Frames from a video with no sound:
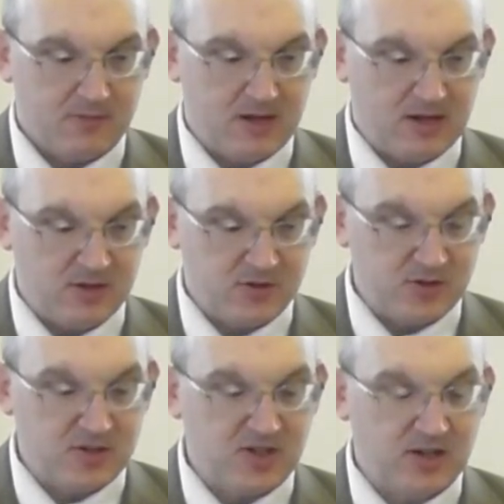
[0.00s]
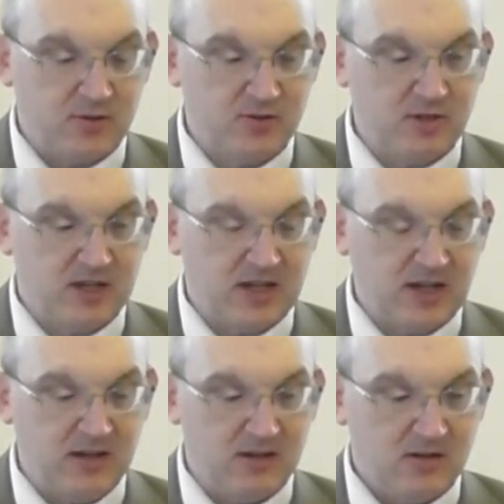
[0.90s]
They answered and said unto the
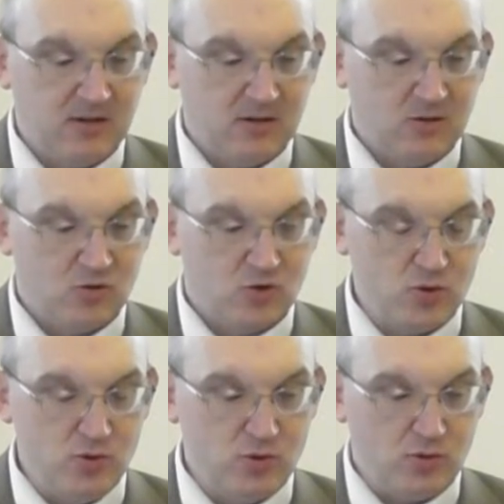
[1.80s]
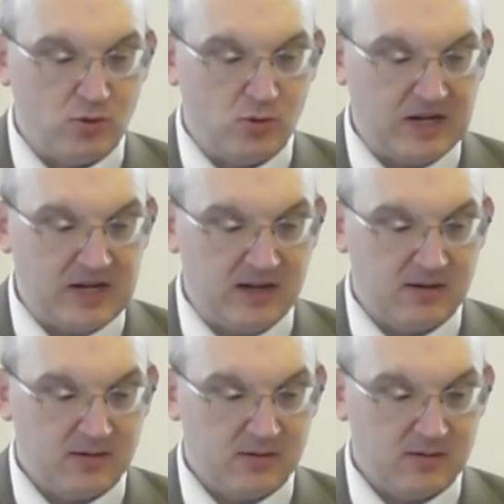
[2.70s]
king, True, O king.
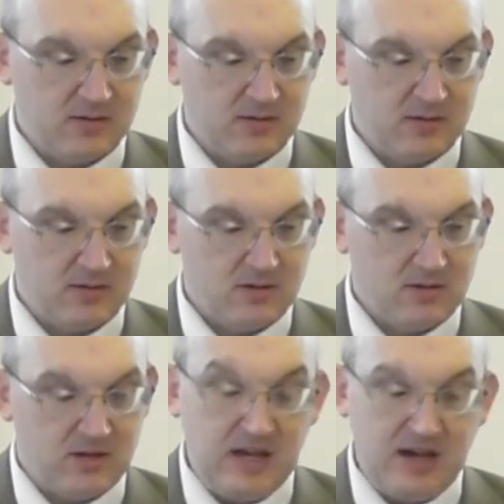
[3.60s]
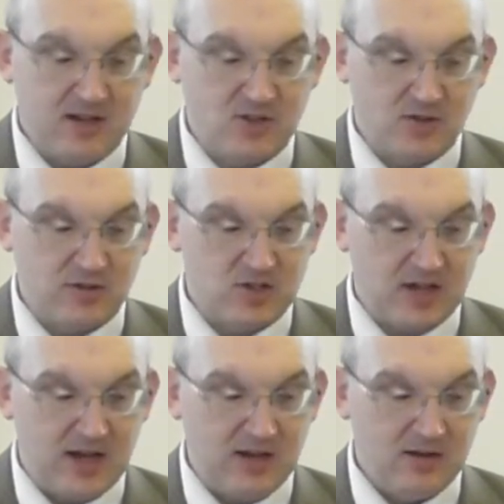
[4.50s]
He answered and
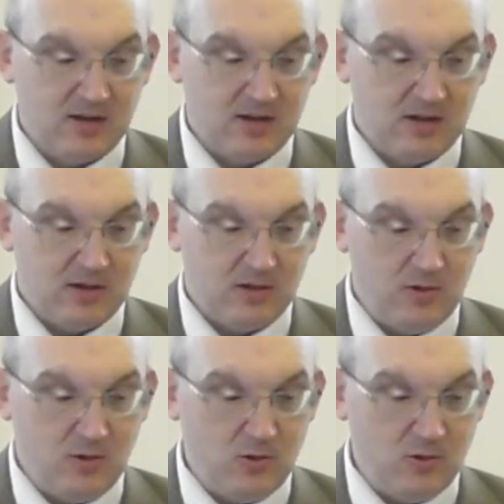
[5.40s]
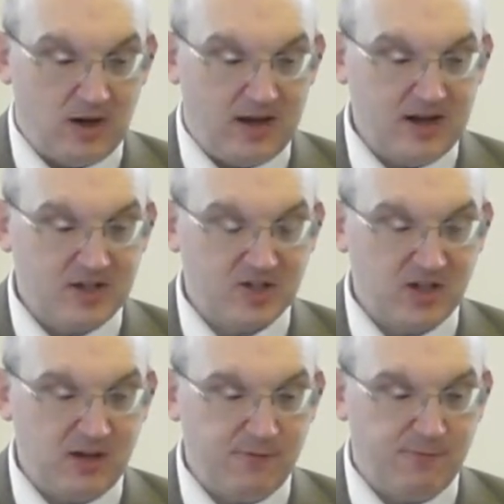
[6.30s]
said, Lo, I
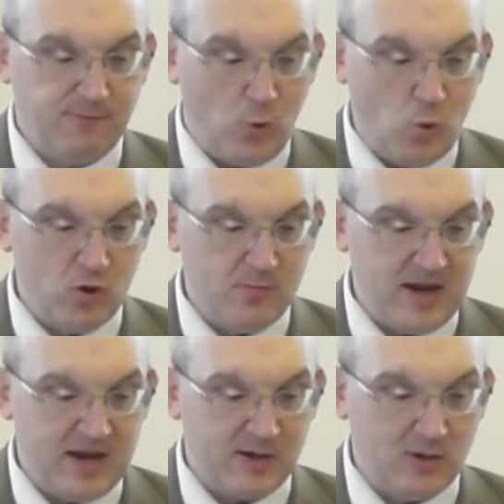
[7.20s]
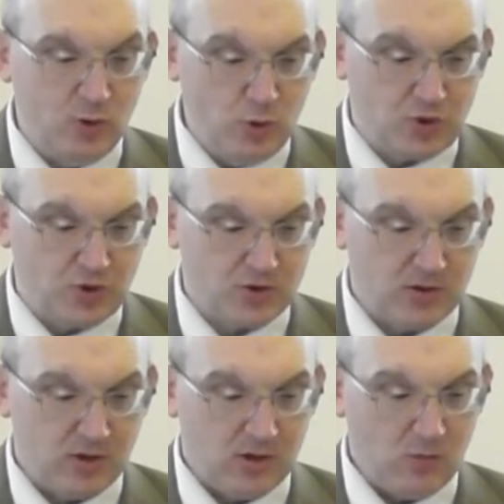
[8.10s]
see 4 men loose,
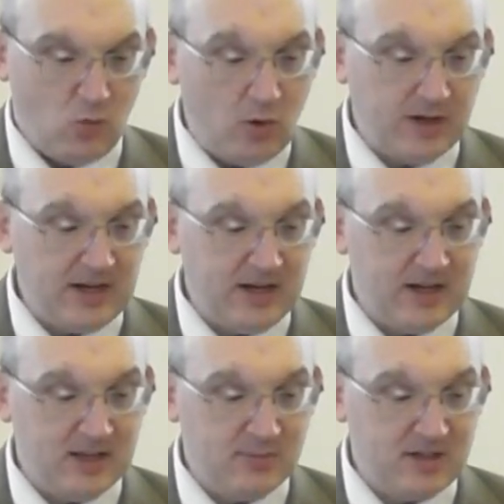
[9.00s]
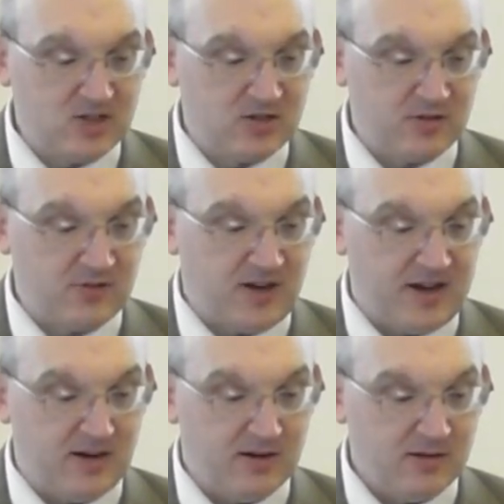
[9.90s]
walking in the midst of the
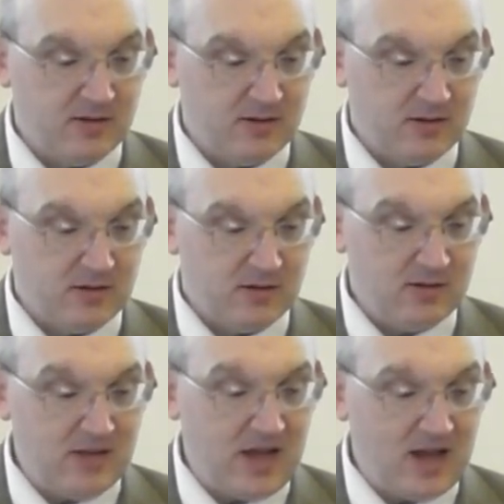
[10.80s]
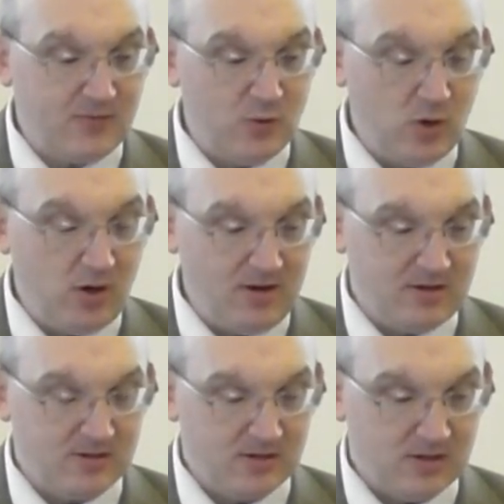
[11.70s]
fire, and they have no
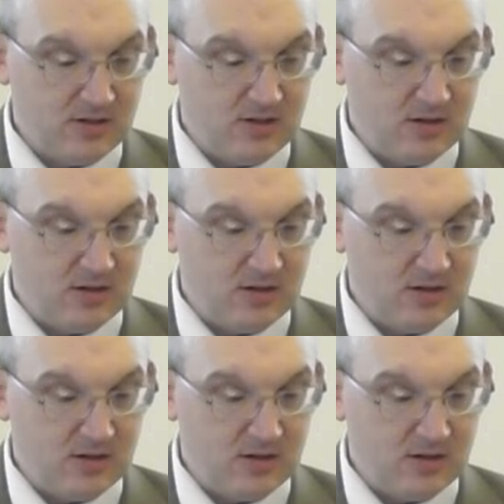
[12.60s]
hurt.